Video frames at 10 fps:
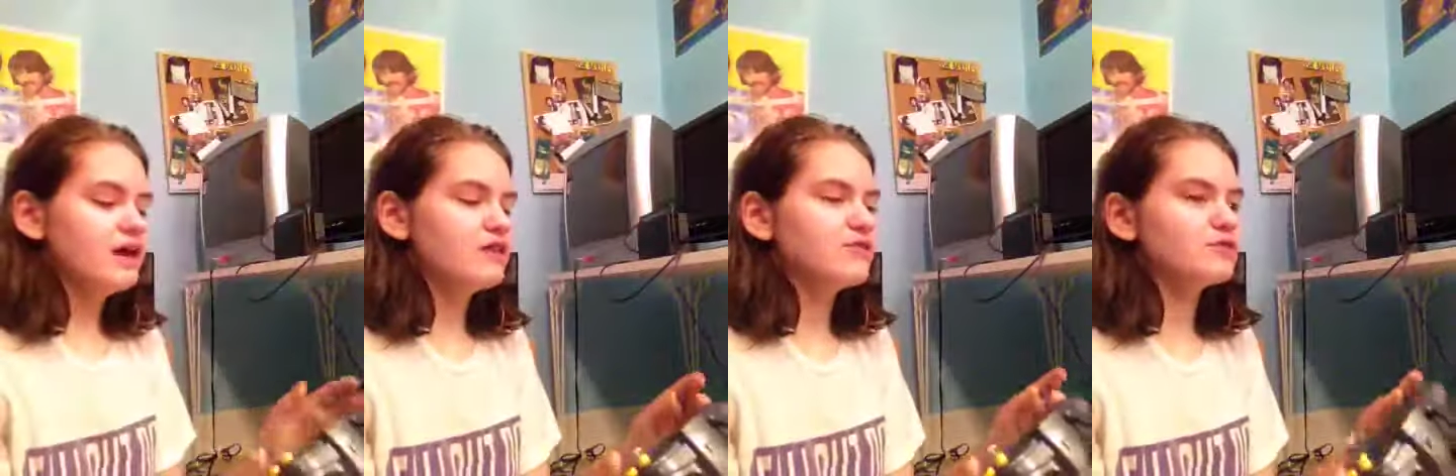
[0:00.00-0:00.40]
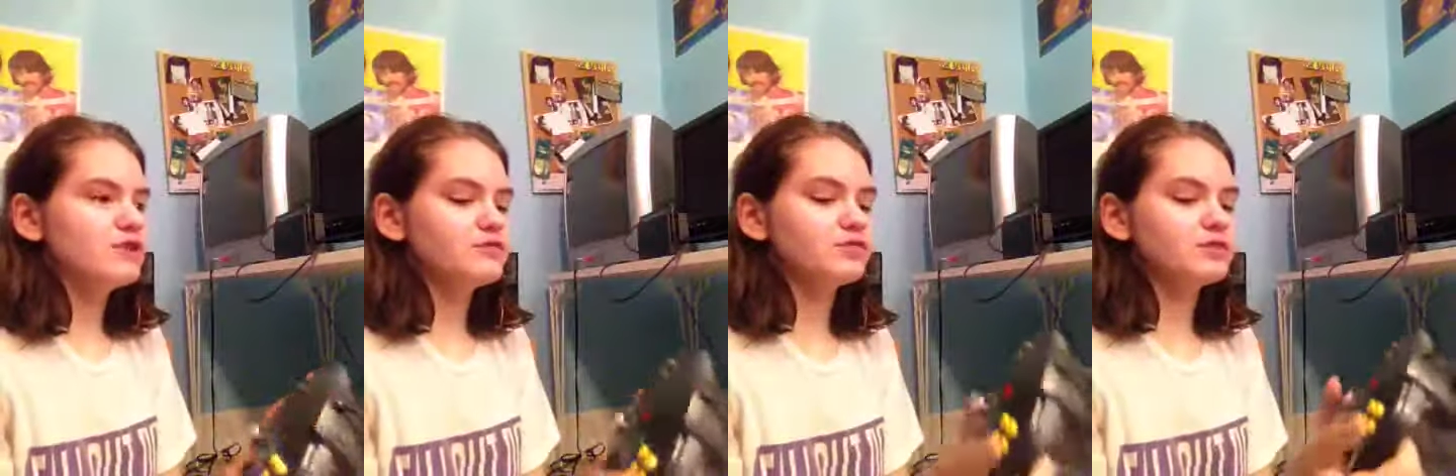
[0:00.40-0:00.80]
I've
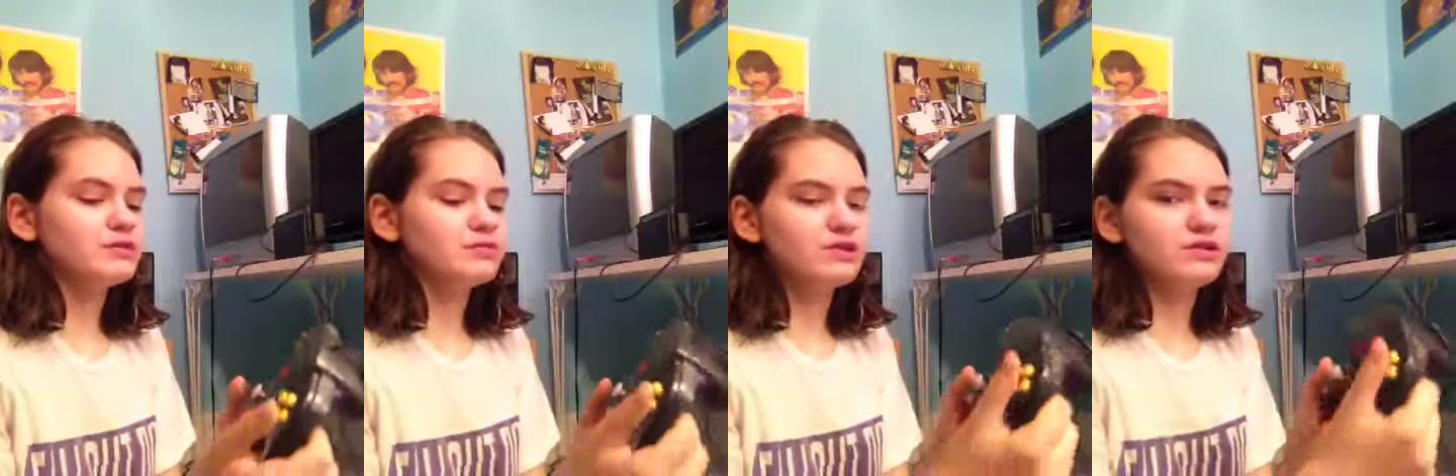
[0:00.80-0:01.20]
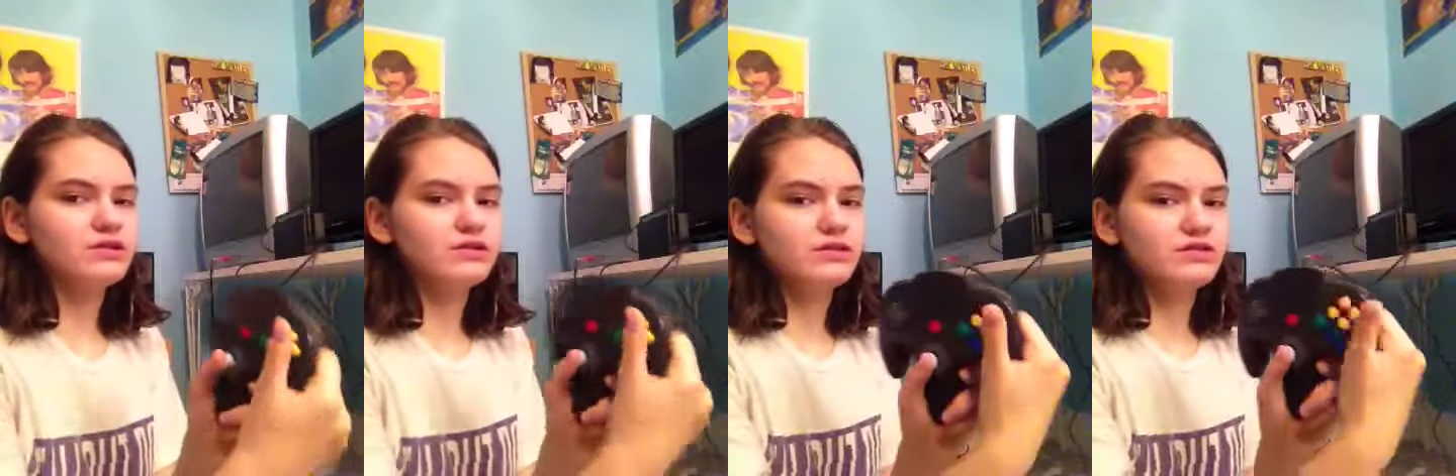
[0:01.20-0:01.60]
only ever really played
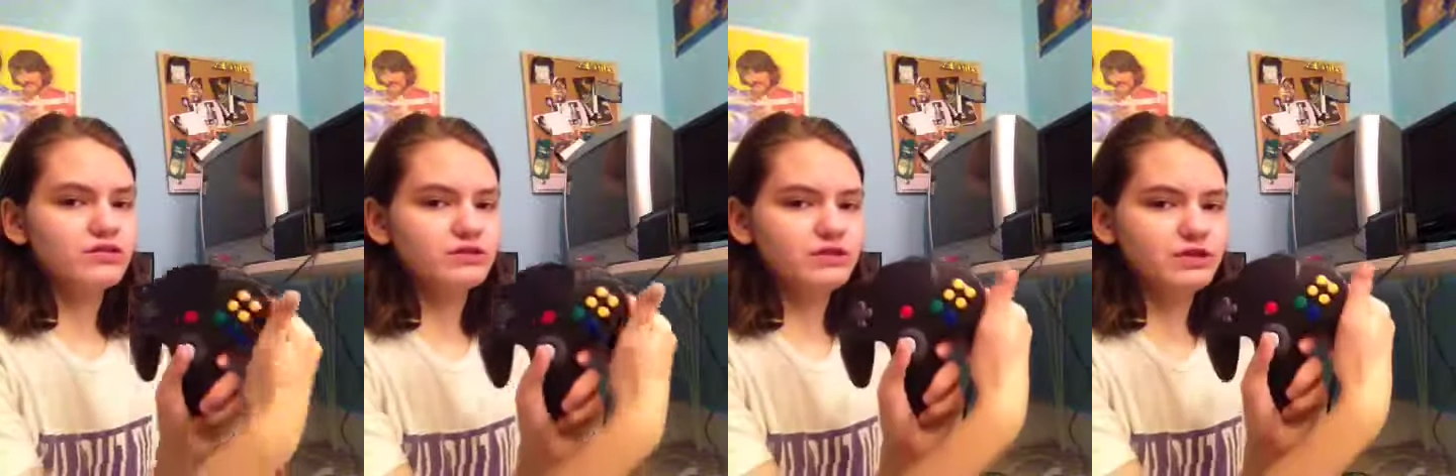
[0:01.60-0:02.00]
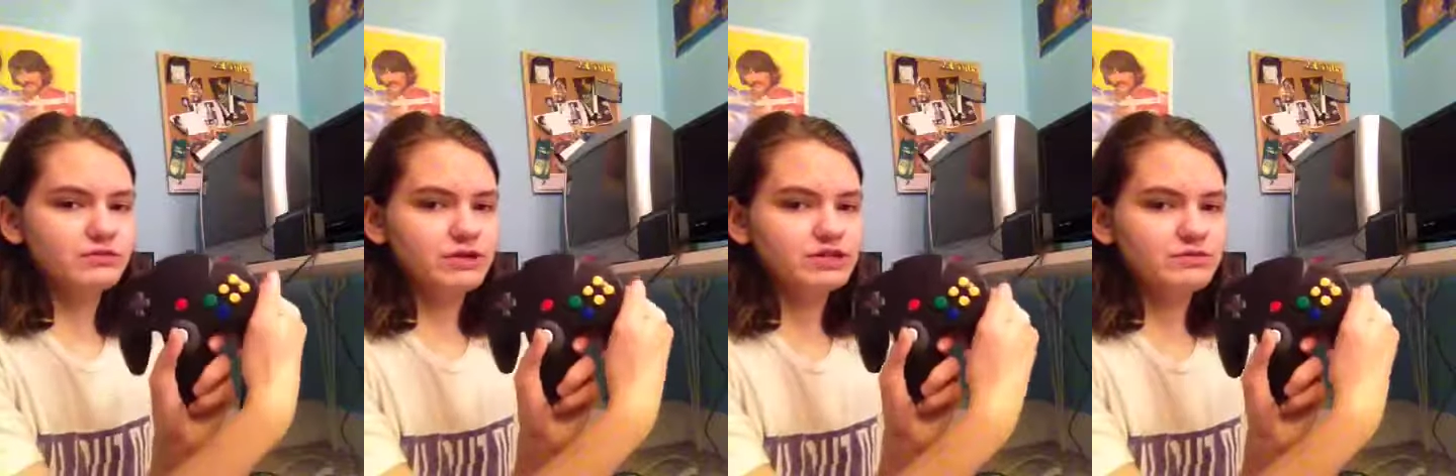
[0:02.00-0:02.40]
it in this
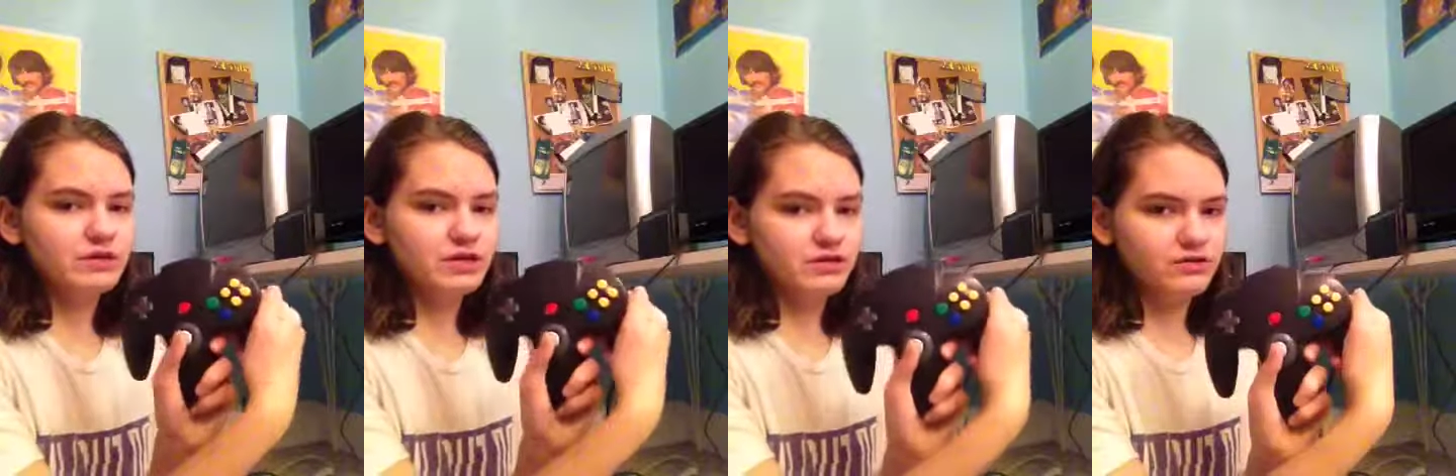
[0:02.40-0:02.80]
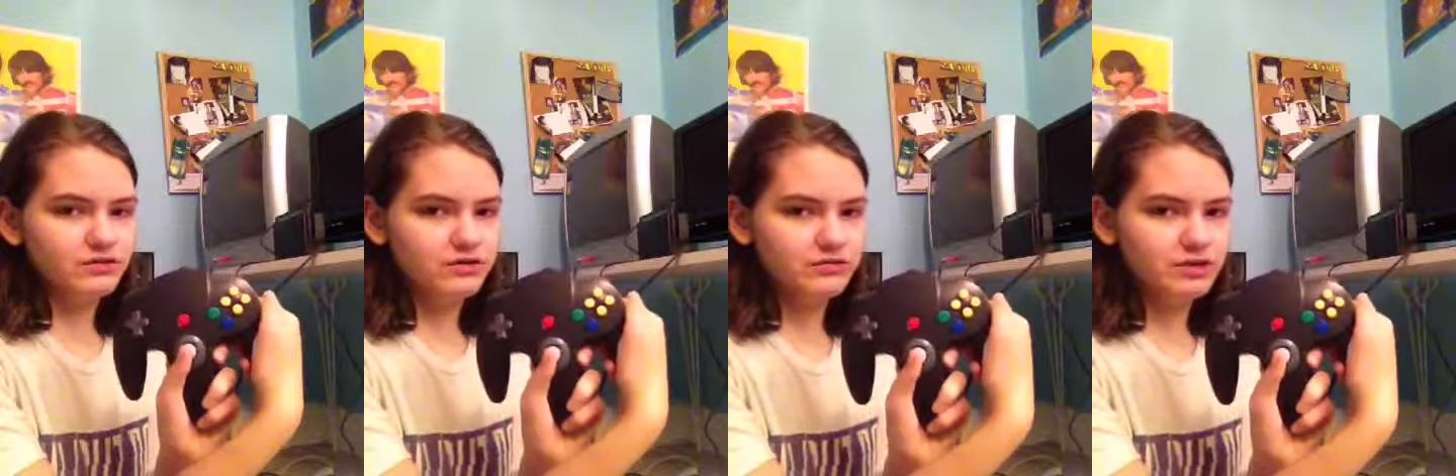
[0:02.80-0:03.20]
configuration because
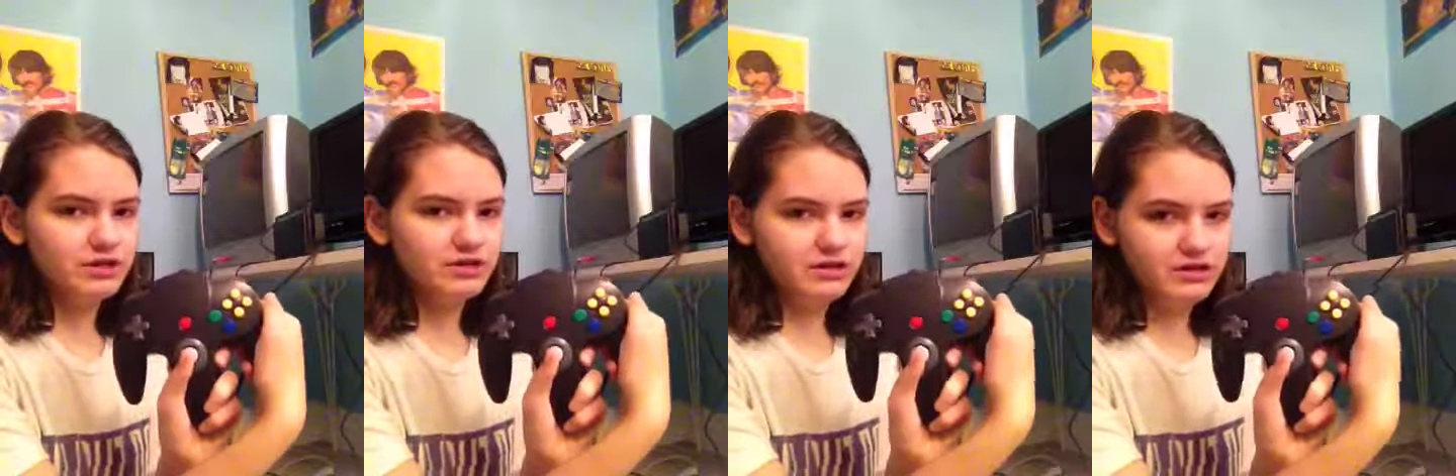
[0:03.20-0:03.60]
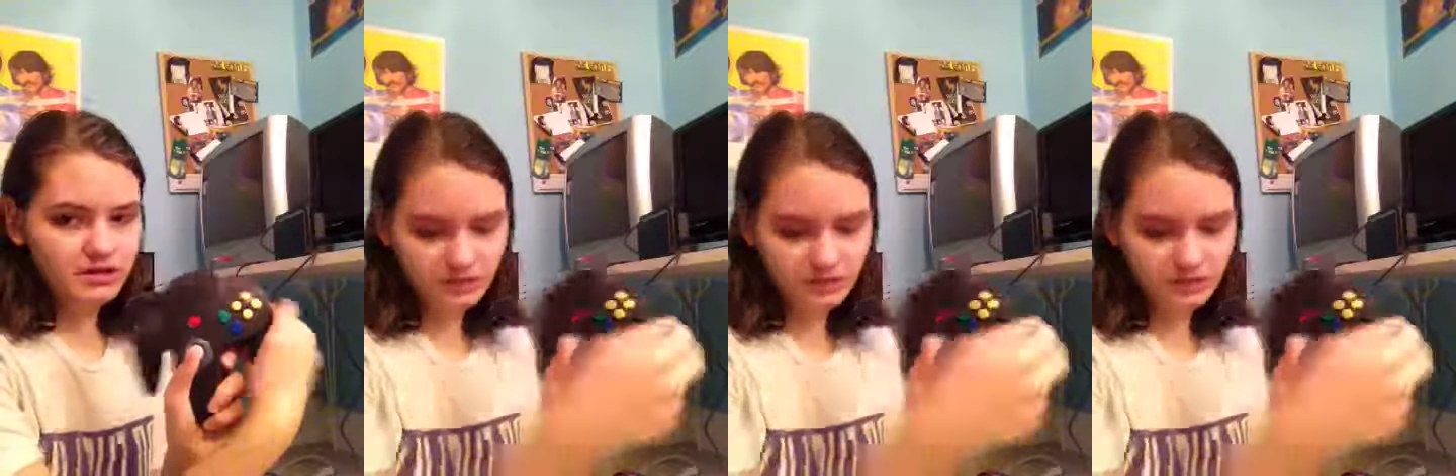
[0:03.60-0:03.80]
of 3D.